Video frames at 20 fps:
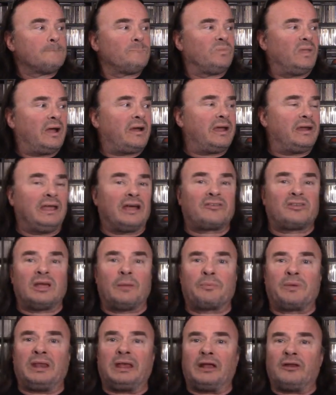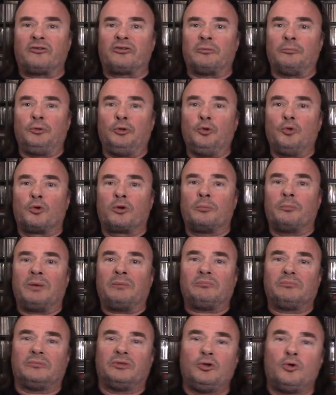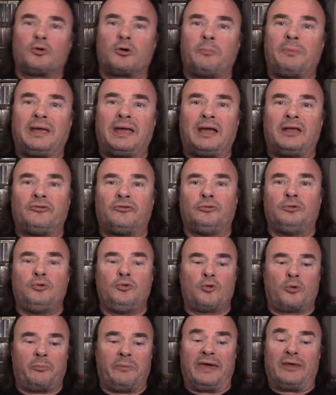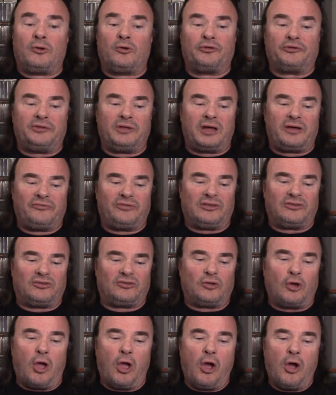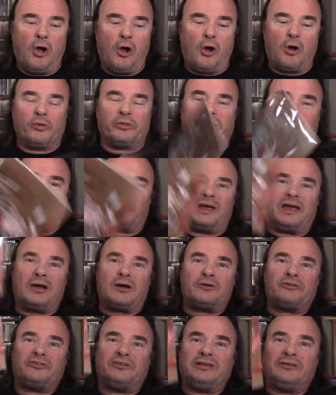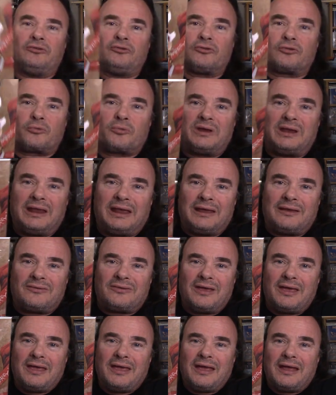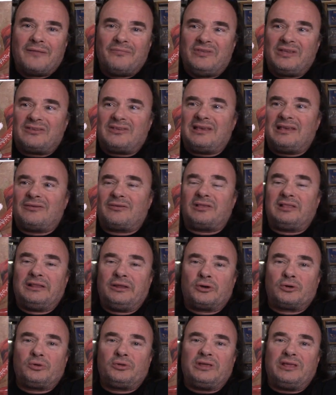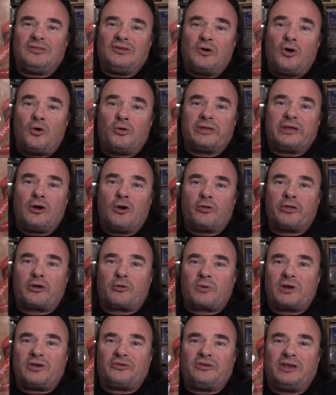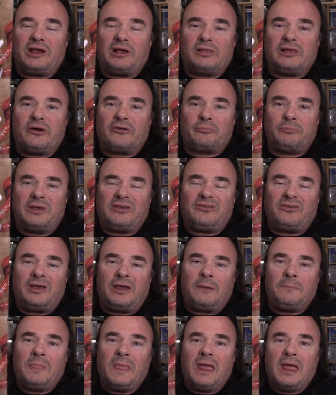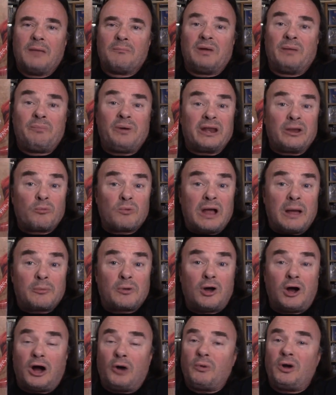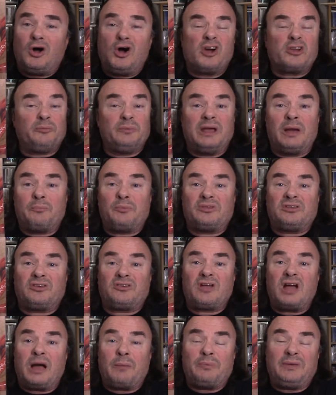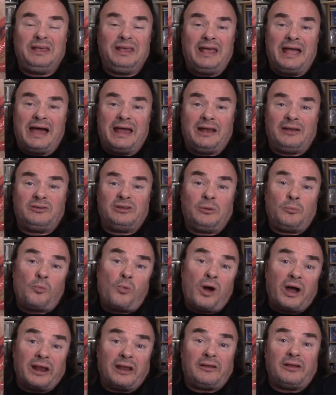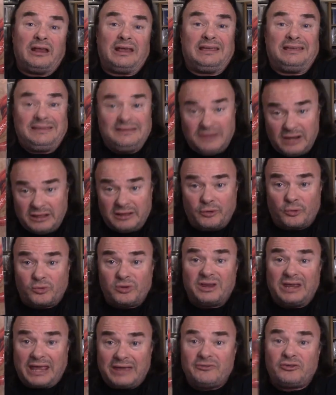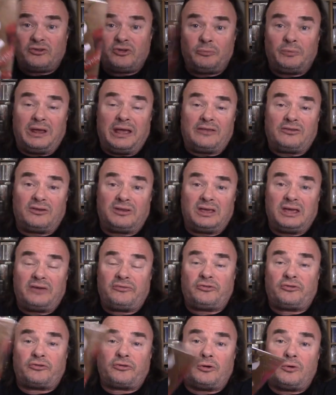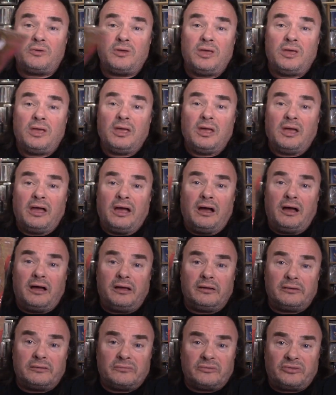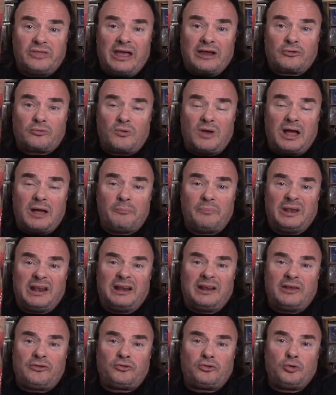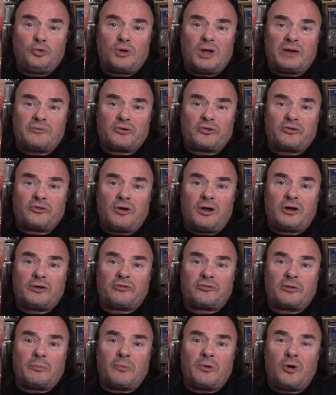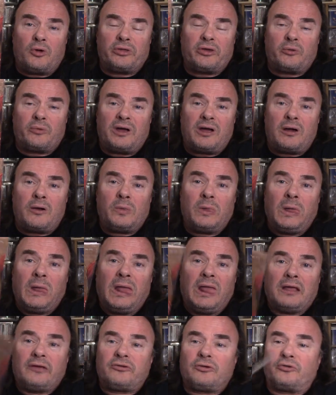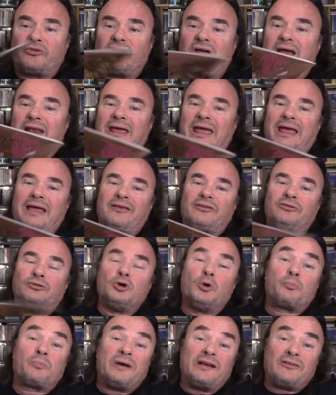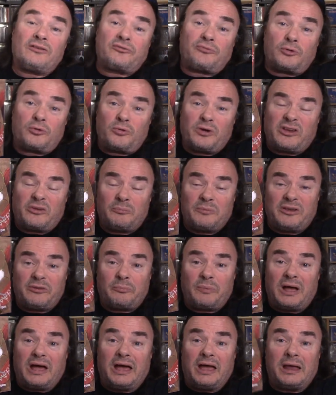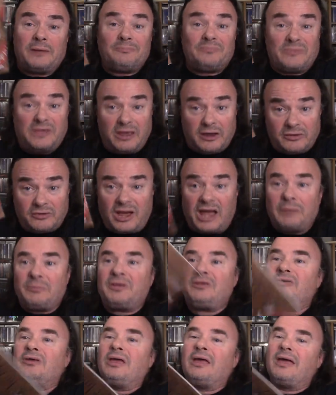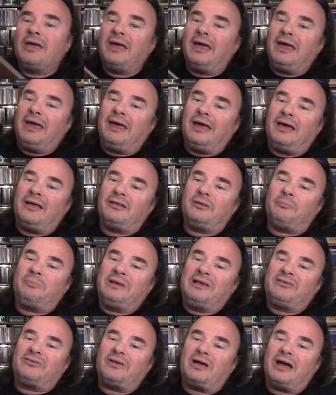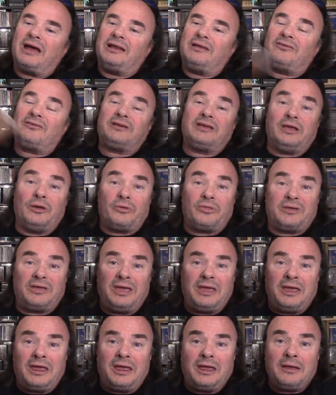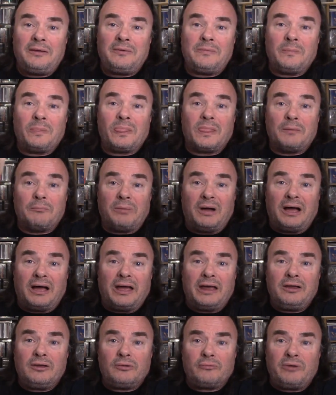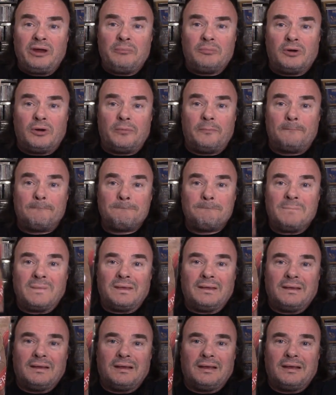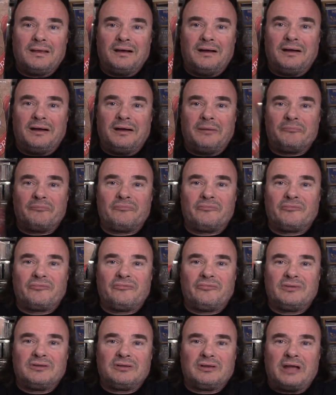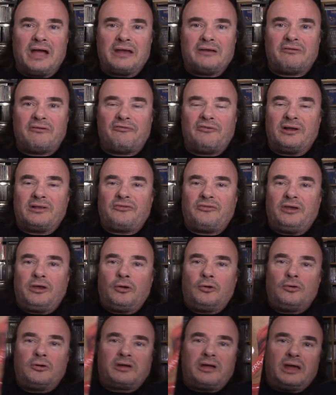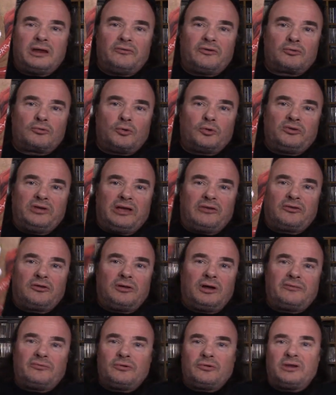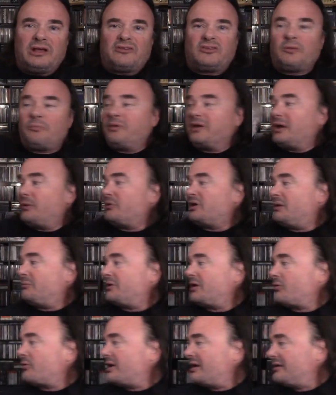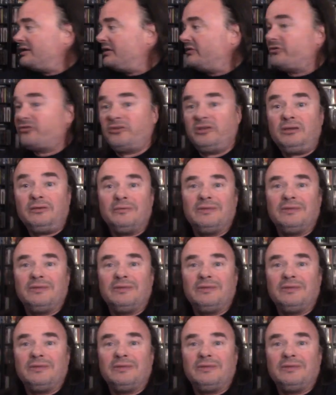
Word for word: all right, next up, getting into some newer newer bands, newer metal stuff. This is Holy Grail, Seasons Greetings. This is literally the only Holy Grail single I was missing. My buddy Rob Caldwell hooked me up with this copy. He had it, didn't want it, and literally gave it to me as a gift. So uh, thanks, Rob. But it is two cover songs from Holy Grail. So side A is No Presents for Christmas by King Diamond, and the B side is Kill the King by Rainbow. Um, kind of a fun single, kind of a grotesque cover, not something I would let my grandkids see.